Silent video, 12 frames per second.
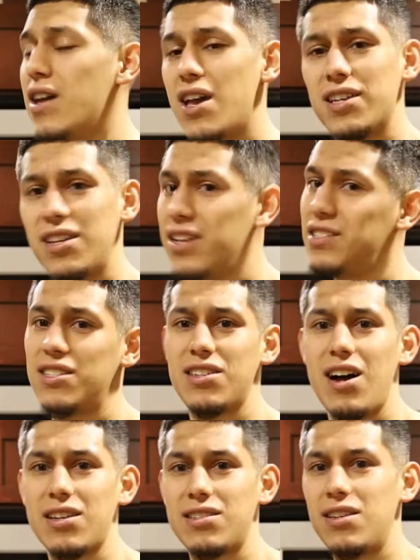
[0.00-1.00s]
It isn't
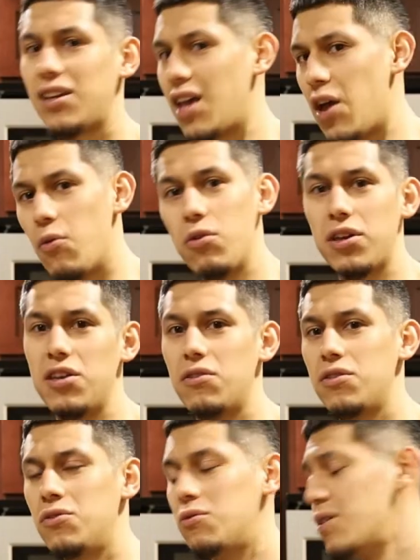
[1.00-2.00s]
toxic, it won't
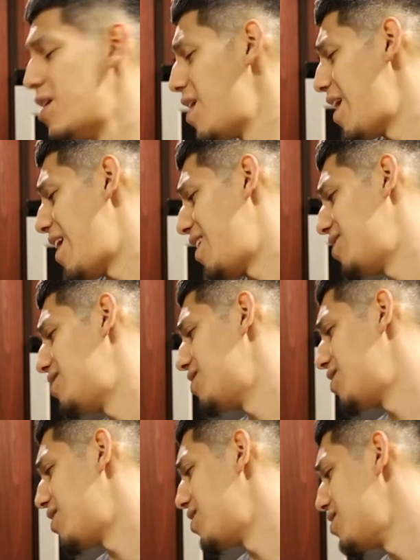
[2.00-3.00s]
kill you, and
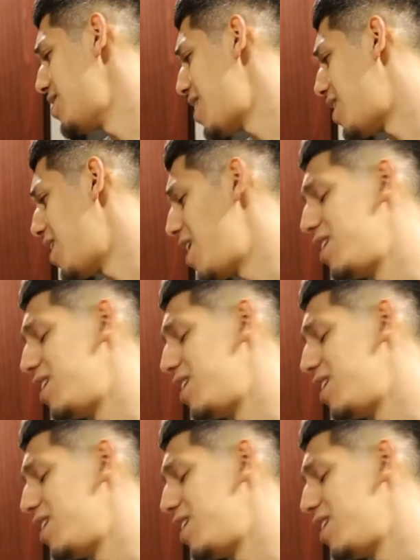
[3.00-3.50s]
yeah.